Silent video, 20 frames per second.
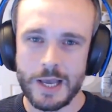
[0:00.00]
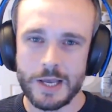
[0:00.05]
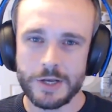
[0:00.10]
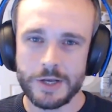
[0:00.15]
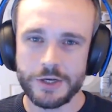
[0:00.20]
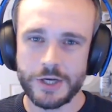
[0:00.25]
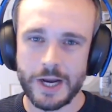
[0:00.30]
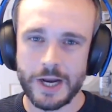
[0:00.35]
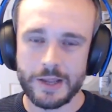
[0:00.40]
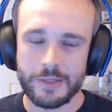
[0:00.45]

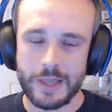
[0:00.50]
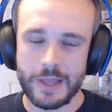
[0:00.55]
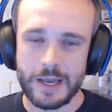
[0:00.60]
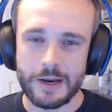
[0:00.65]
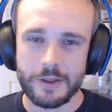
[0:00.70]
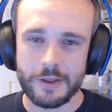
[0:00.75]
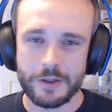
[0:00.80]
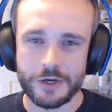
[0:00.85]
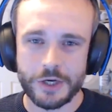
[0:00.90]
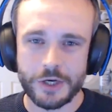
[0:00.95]
check the
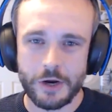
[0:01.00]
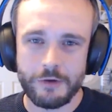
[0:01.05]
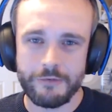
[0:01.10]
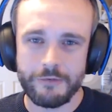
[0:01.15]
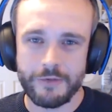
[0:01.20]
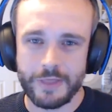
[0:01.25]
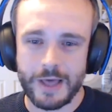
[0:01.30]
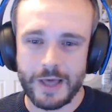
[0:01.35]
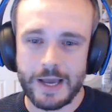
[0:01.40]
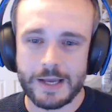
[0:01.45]
end of the show
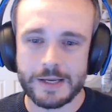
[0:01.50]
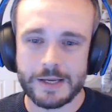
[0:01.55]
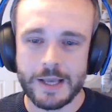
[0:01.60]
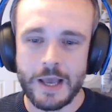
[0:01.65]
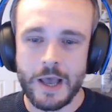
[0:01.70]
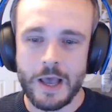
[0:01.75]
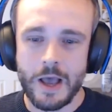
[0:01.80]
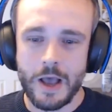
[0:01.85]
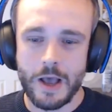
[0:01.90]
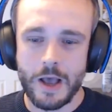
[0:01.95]
for that.
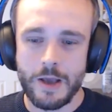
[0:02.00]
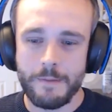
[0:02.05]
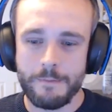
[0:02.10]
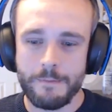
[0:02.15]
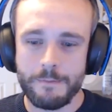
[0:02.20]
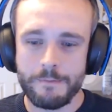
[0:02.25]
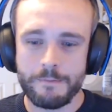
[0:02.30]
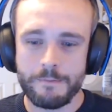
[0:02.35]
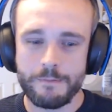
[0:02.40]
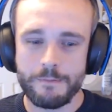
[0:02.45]

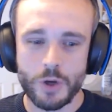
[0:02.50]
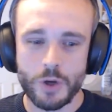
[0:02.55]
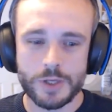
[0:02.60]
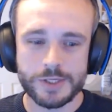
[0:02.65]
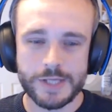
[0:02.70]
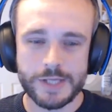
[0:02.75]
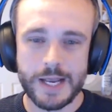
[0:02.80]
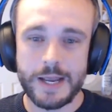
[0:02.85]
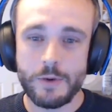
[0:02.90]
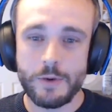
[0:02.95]

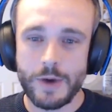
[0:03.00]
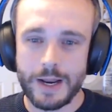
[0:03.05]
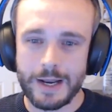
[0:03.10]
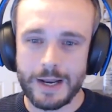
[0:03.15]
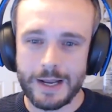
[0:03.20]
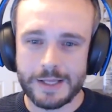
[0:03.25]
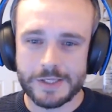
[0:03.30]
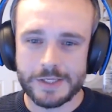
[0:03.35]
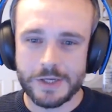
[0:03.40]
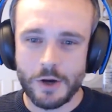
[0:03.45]
But anyway,
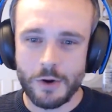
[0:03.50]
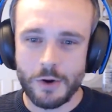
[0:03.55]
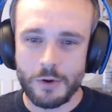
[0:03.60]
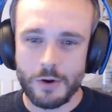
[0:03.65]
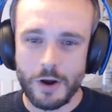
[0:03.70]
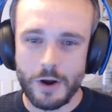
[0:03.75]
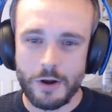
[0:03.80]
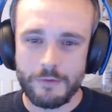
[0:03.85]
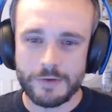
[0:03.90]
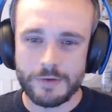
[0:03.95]
let's go
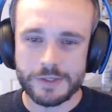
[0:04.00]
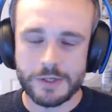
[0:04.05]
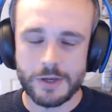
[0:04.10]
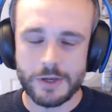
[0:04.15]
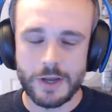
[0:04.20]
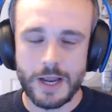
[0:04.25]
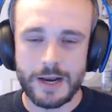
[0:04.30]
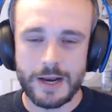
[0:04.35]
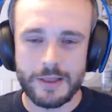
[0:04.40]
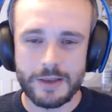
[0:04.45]
over
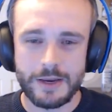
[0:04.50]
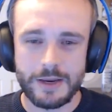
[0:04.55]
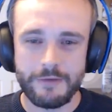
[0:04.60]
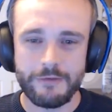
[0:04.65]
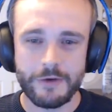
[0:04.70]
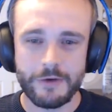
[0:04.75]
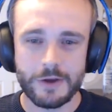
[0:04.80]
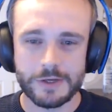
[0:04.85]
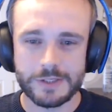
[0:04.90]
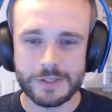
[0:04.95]
to Anthony
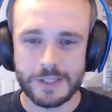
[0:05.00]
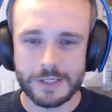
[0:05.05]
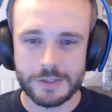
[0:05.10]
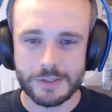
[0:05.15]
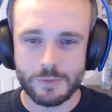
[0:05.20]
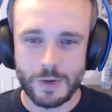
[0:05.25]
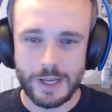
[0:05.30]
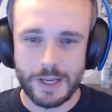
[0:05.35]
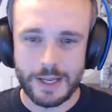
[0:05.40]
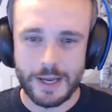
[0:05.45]
first
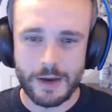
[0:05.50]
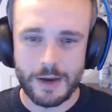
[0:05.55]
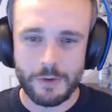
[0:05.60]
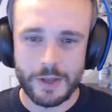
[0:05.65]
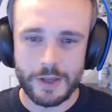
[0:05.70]
this week. How are